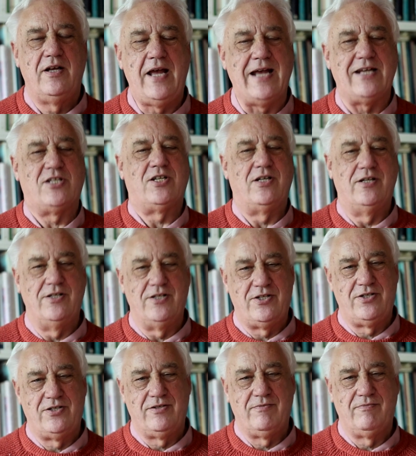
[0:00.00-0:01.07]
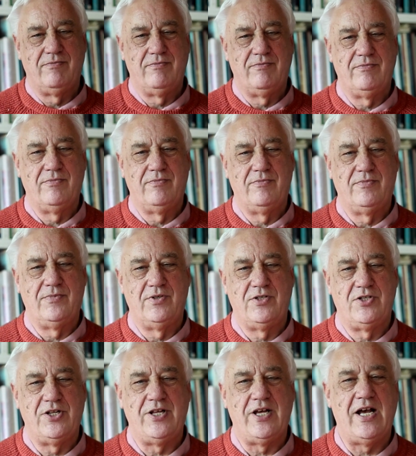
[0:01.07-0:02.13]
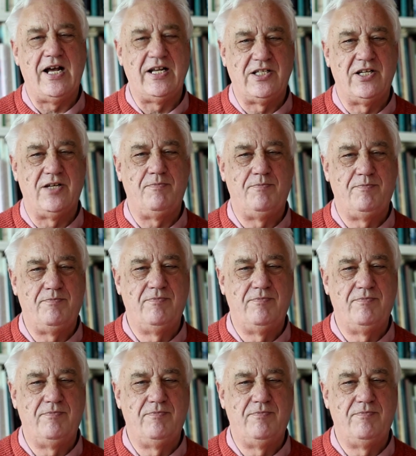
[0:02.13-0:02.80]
excellence to the utter